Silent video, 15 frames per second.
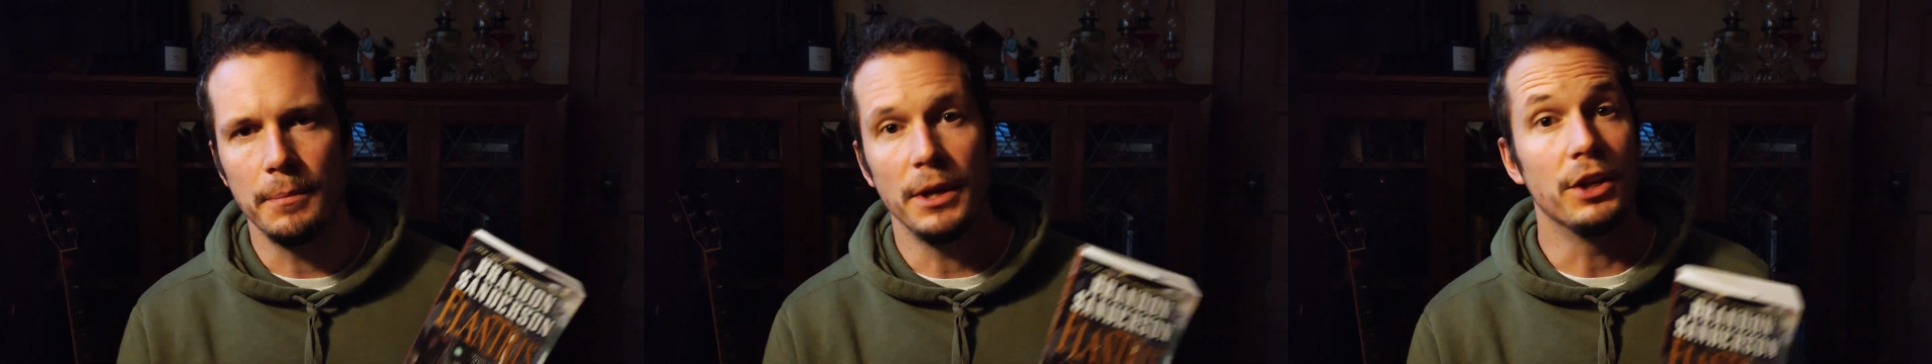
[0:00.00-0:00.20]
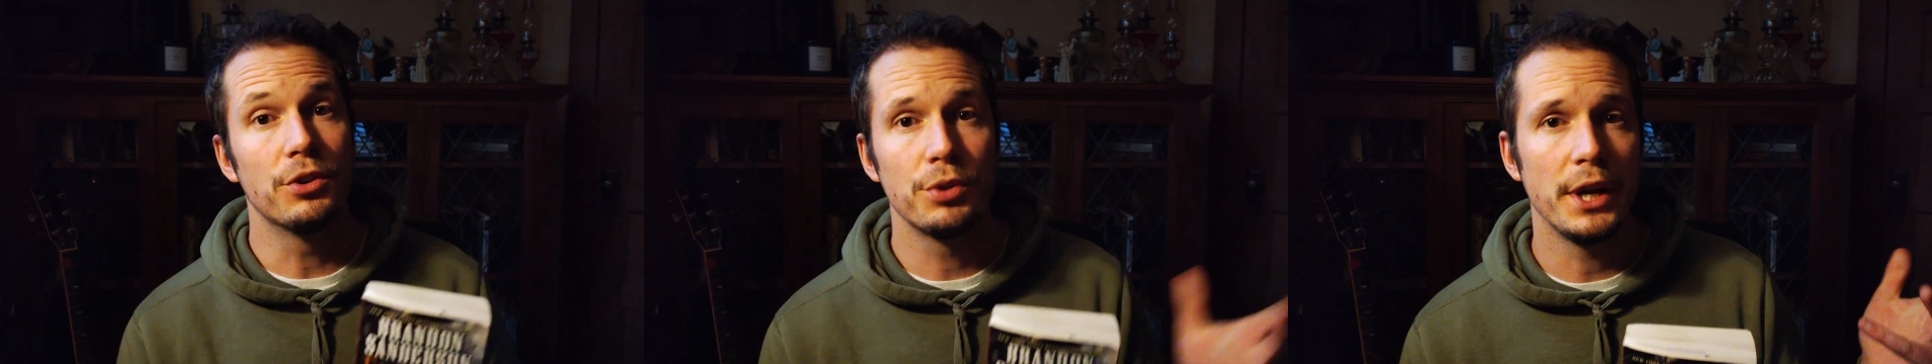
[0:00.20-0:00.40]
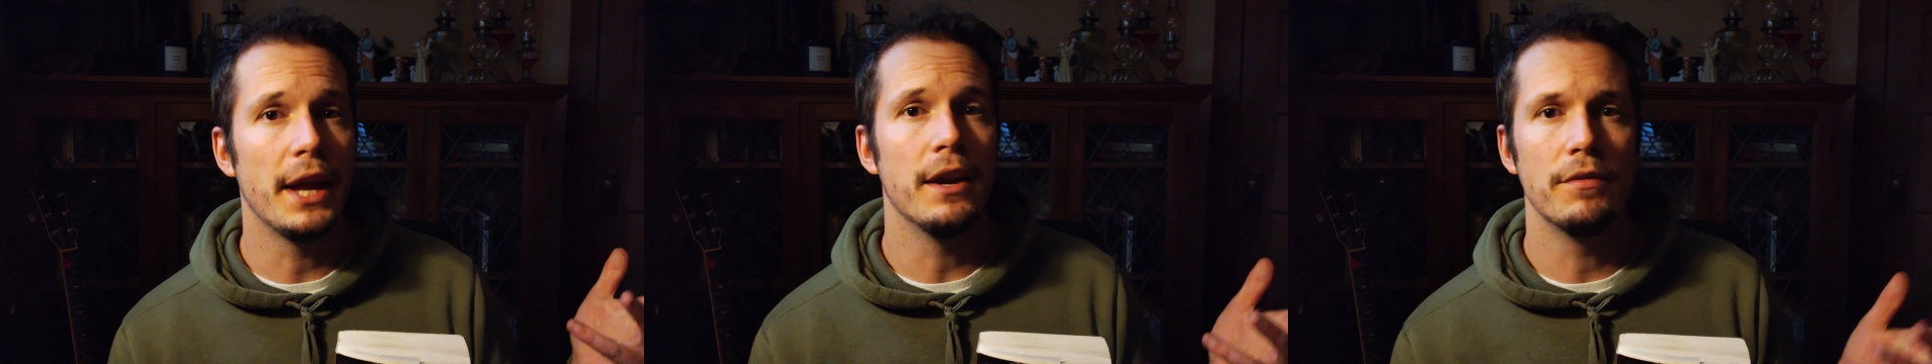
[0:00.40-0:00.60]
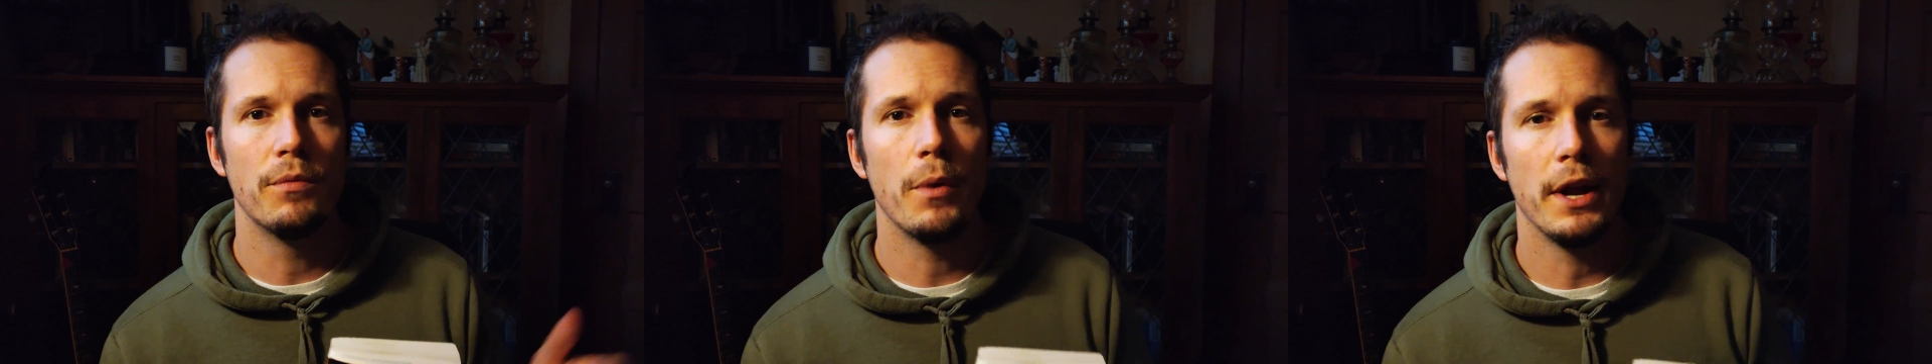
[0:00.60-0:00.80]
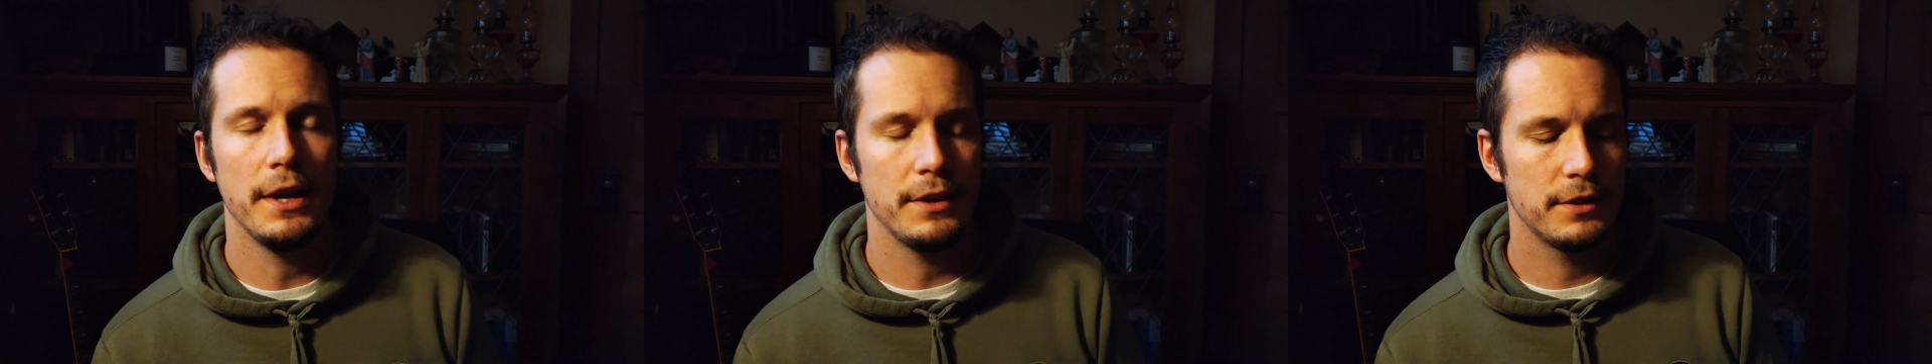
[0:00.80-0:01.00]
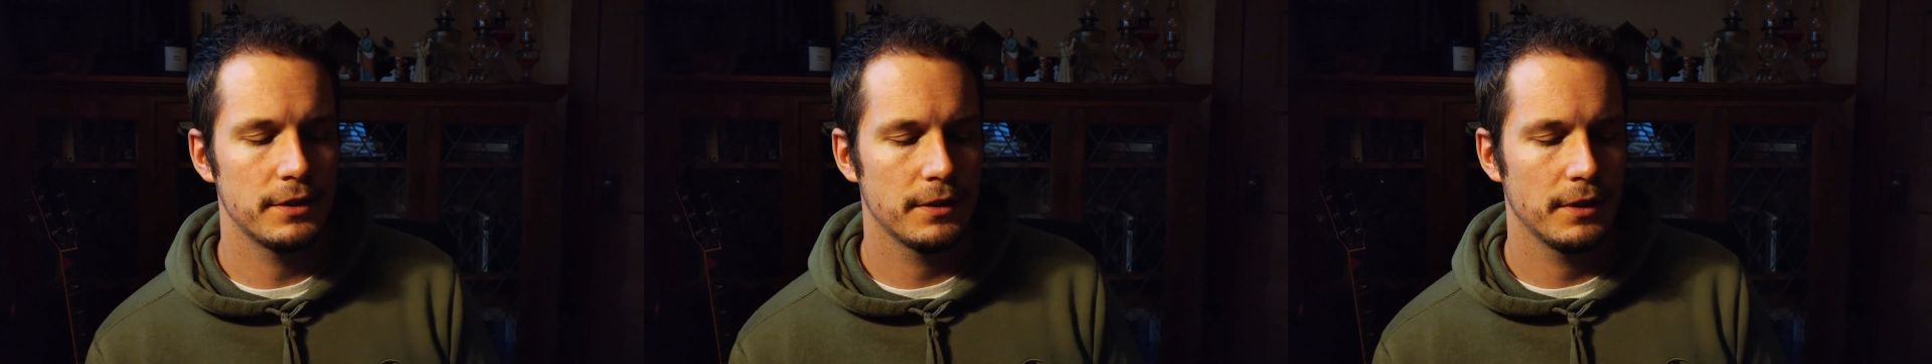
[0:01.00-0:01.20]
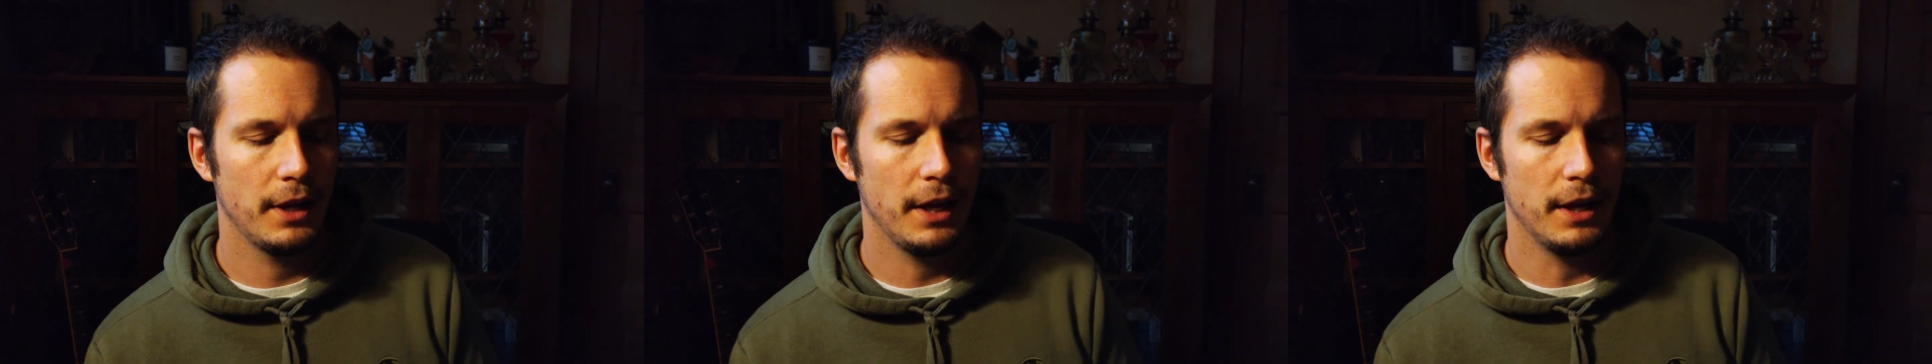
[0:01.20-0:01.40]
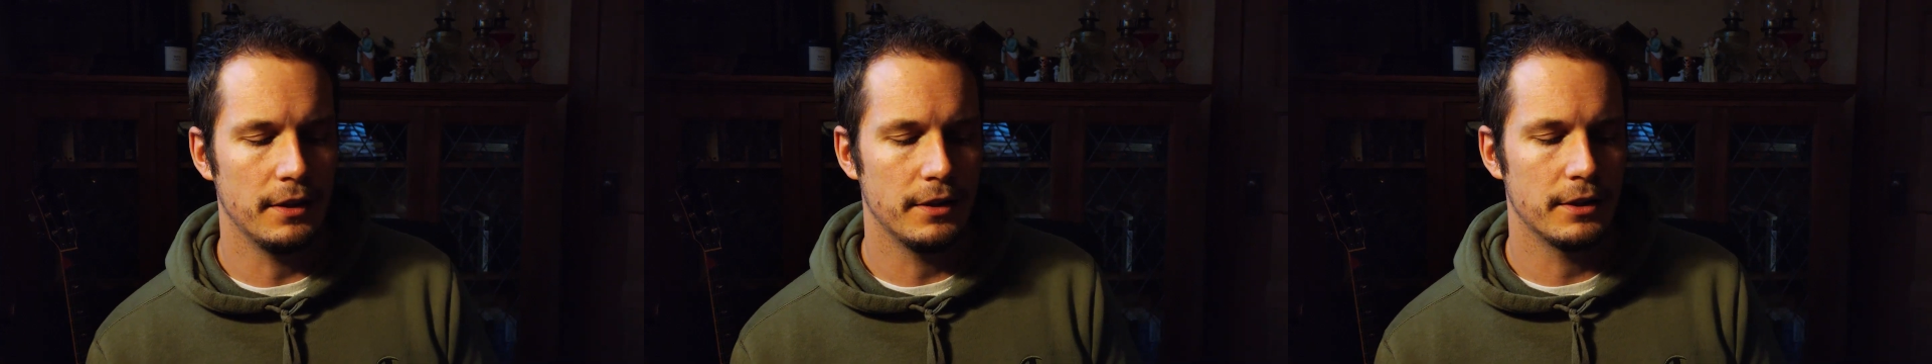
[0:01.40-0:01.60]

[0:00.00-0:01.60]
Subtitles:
in creative ways, and